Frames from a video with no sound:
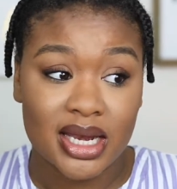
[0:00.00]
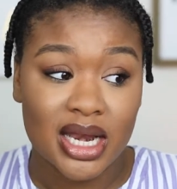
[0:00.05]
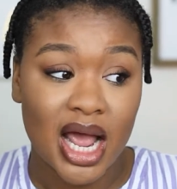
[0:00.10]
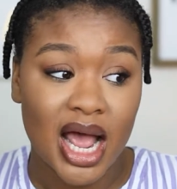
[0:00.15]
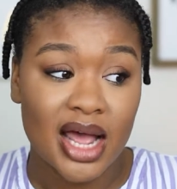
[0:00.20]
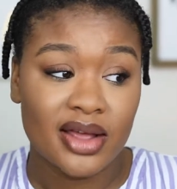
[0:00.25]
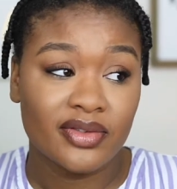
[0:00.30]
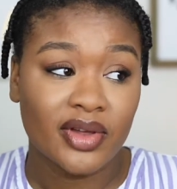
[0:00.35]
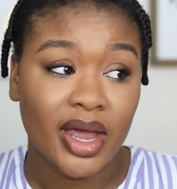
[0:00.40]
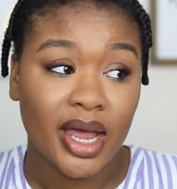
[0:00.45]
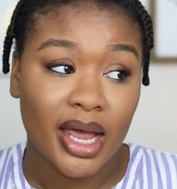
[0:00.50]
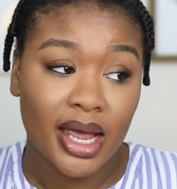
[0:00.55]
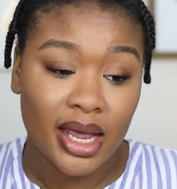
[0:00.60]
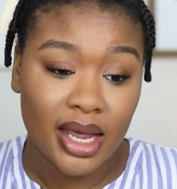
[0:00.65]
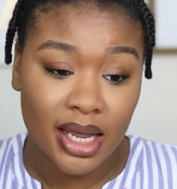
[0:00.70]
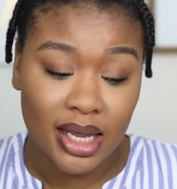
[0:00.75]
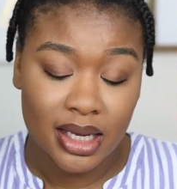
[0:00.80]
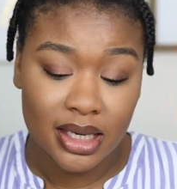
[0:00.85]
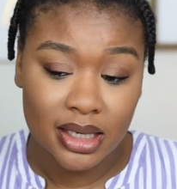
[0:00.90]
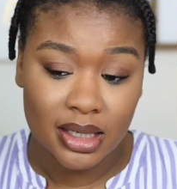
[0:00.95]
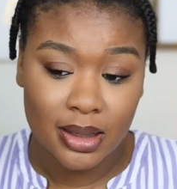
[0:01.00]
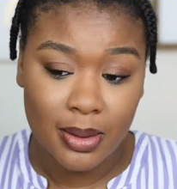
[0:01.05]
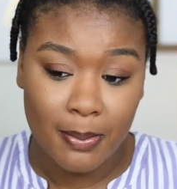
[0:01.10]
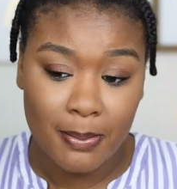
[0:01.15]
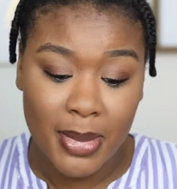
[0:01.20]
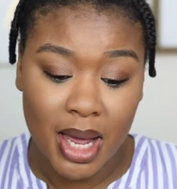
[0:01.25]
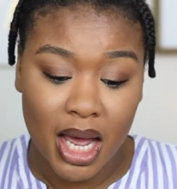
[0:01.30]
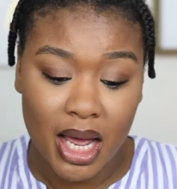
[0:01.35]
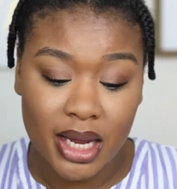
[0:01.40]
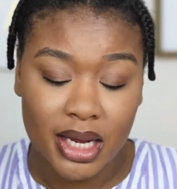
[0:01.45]
And I've had
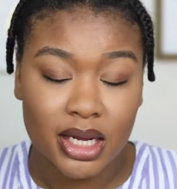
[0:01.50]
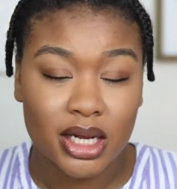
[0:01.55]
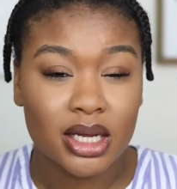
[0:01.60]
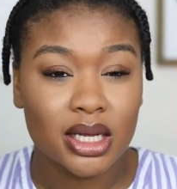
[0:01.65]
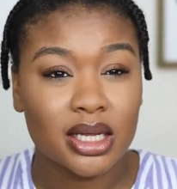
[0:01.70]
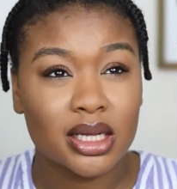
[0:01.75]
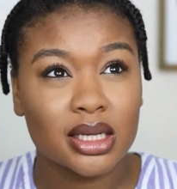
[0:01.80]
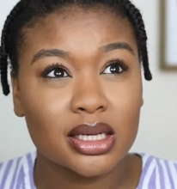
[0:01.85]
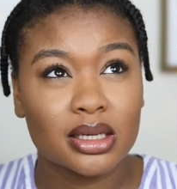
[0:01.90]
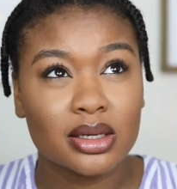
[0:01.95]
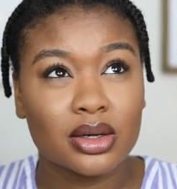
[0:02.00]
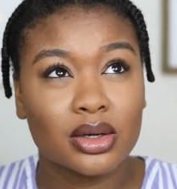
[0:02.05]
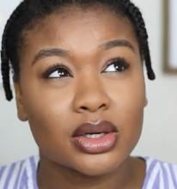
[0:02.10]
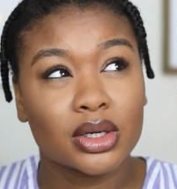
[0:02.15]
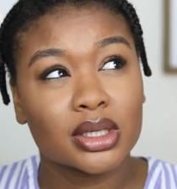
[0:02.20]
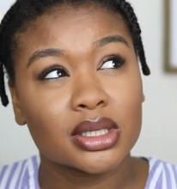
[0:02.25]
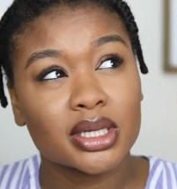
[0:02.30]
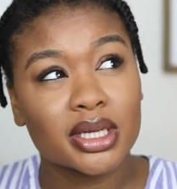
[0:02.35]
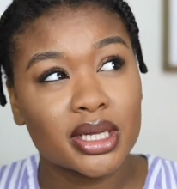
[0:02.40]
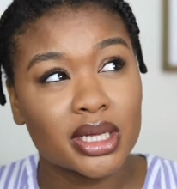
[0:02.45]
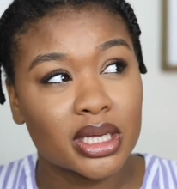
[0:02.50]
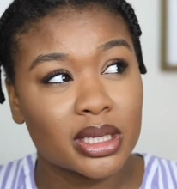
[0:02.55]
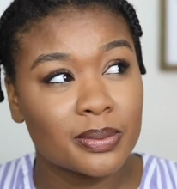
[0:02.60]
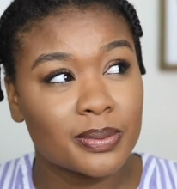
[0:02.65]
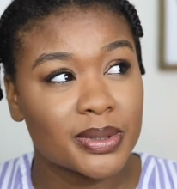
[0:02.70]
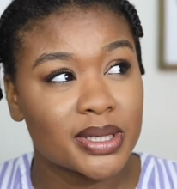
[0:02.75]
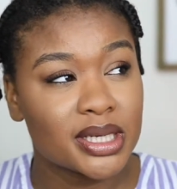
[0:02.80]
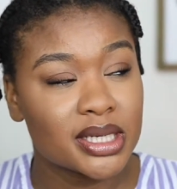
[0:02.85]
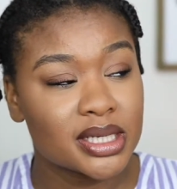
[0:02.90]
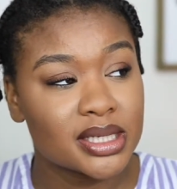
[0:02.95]
my curly
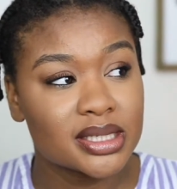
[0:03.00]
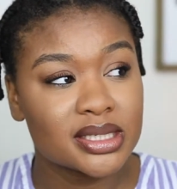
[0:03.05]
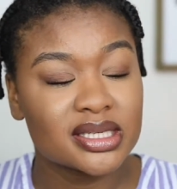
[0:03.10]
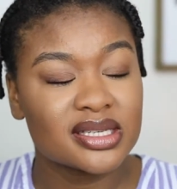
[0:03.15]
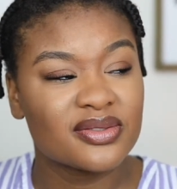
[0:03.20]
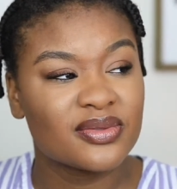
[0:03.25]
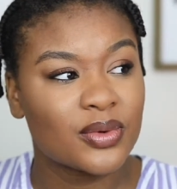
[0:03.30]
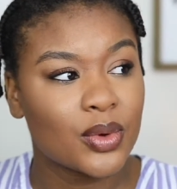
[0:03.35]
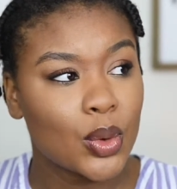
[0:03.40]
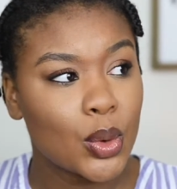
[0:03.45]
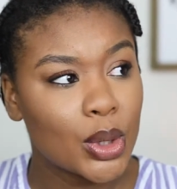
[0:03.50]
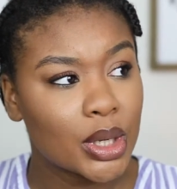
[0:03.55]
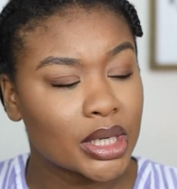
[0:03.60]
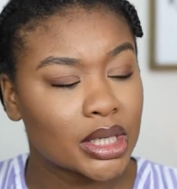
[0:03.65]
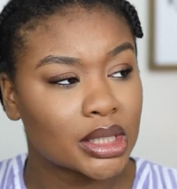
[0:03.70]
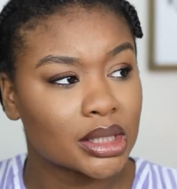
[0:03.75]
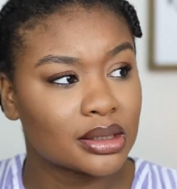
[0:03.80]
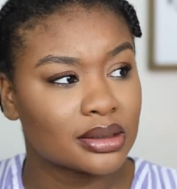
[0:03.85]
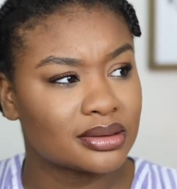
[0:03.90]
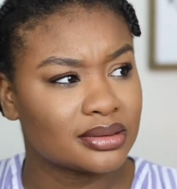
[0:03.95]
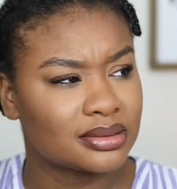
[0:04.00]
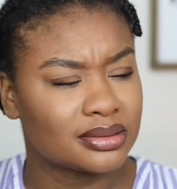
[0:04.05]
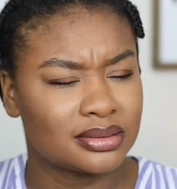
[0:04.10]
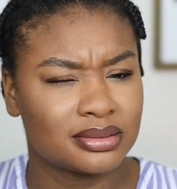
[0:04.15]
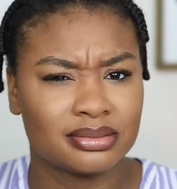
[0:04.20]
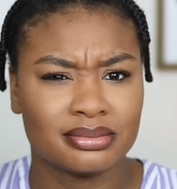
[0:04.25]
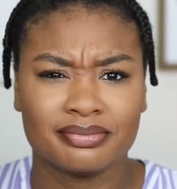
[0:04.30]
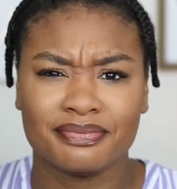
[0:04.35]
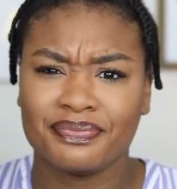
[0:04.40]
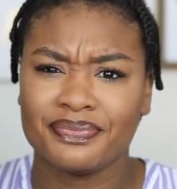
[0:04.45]
clip-ins for,
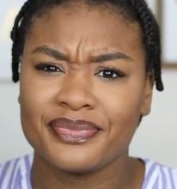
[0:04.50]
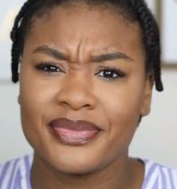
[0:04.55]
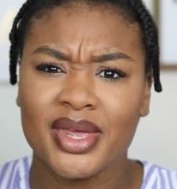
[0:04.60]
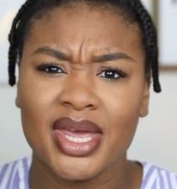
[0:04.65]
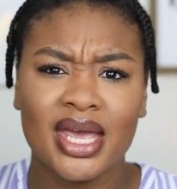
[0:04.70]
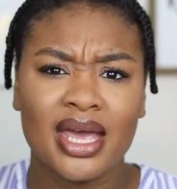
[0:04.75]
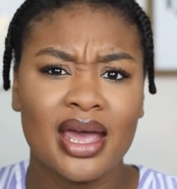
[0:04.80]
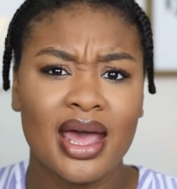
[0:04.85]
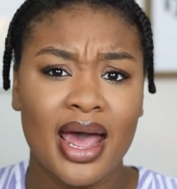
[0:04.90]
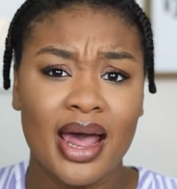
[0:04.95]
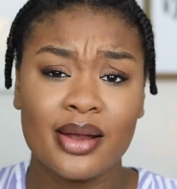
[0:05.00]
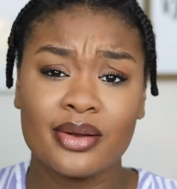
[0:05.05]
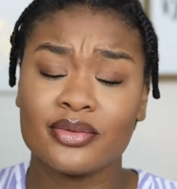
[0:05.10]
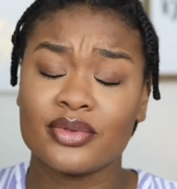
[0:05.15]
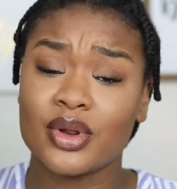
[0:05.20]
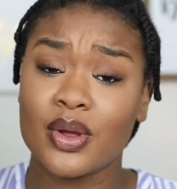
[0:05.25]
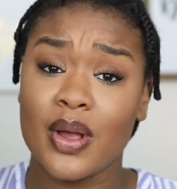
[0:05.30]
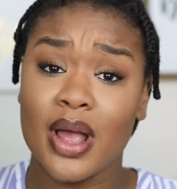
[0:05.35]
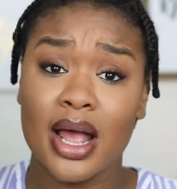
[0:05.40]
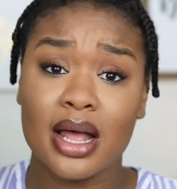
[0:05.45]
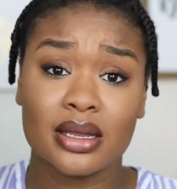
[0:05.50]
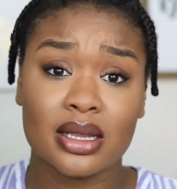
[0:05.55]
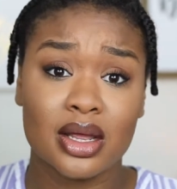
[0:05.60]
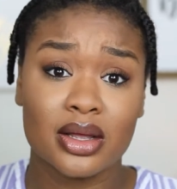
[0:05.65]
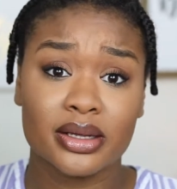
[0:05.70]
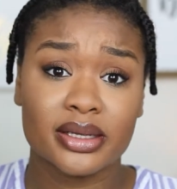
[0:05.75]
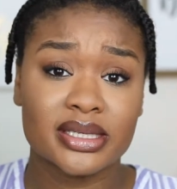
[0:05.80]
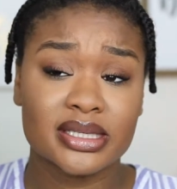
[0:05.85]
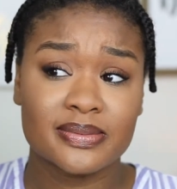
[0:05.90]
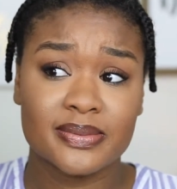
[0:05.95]
I don't even know how
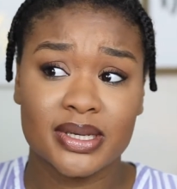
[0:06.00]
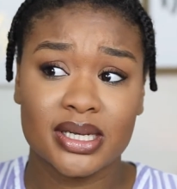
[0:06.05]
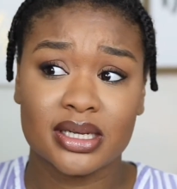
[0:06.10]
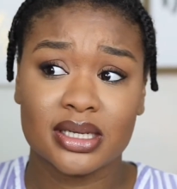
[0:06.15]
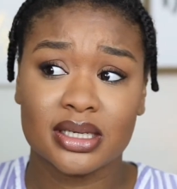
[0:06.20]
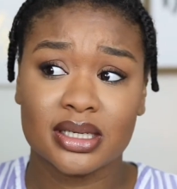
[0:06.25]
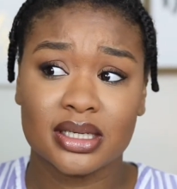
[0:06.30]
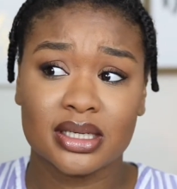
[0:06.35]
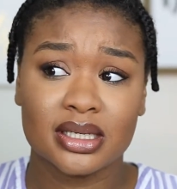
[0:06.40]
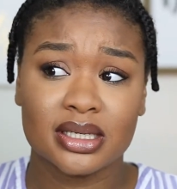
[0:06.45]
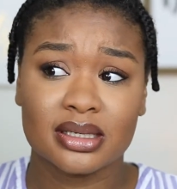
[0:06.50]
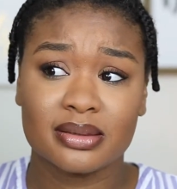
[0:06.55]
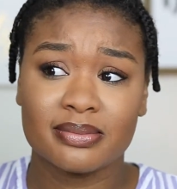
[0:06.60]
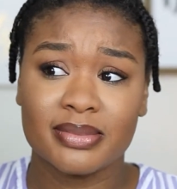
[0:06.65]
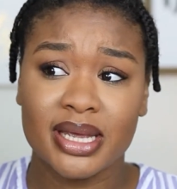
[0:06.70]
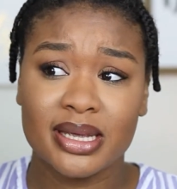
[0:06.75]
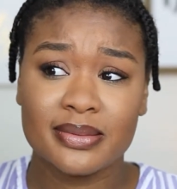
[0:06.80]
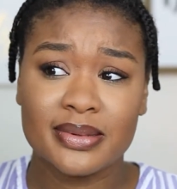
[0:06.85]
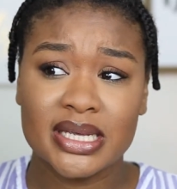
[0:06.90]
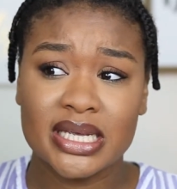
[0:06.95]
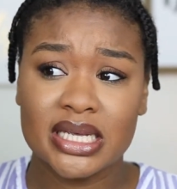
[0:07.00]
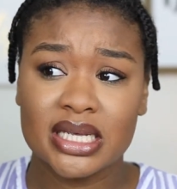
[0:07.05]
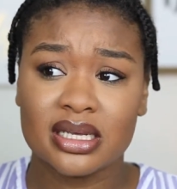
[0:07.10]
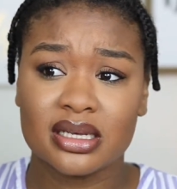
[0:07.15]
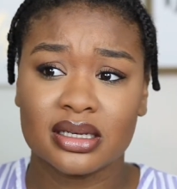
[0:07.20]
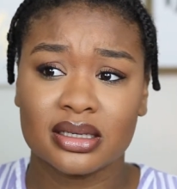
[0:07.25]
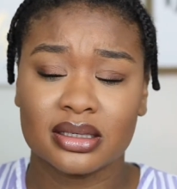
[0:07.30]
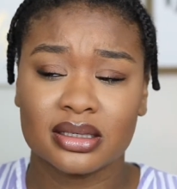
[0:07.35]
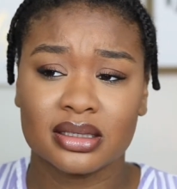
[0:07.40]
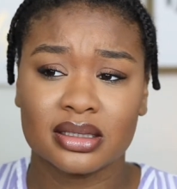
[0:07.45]
long it's been,
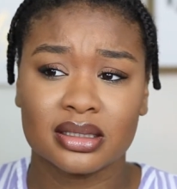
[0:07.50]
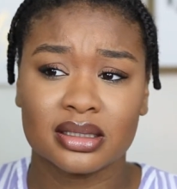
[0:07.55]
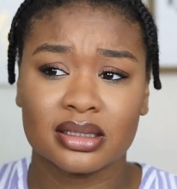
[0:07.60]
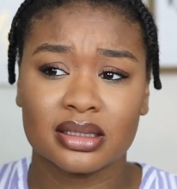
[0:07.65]
maybe